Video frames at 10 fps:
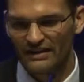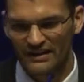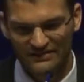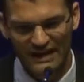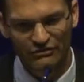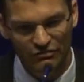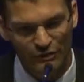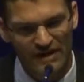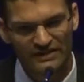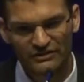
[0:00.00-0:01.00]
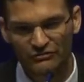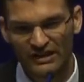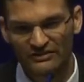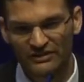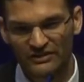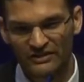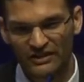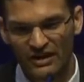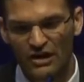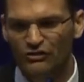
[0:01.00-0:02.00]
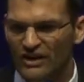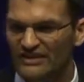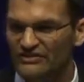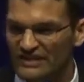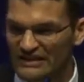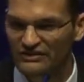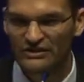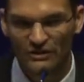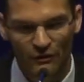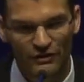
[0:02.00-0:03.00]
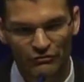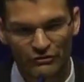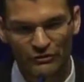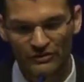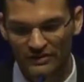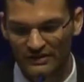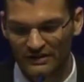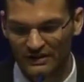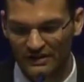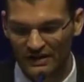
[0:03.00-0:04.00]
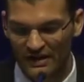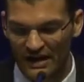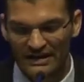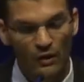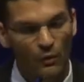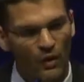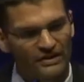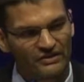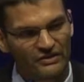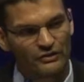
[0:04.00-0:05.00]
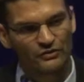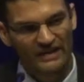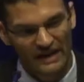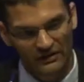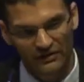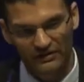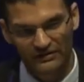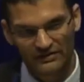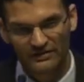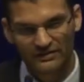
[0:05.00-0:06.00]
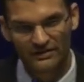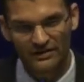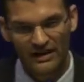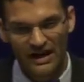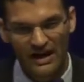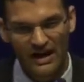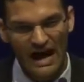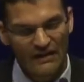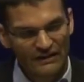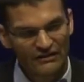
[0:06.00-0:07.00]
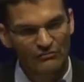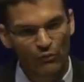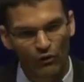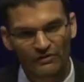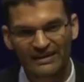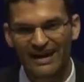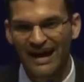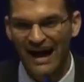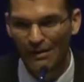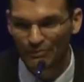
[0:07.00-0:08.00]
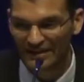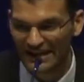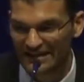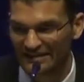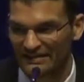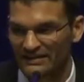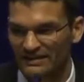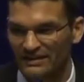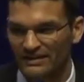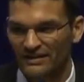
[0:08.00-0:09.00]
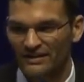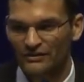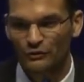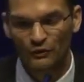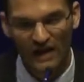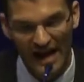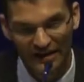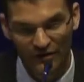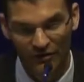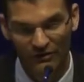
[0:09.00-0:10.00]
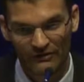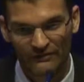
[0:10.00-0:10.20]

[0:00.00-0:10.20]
Is that true, atheist grandson? Should I seek to know the truth? Now, what do you tell her? I think you're morally obligated to lie to her,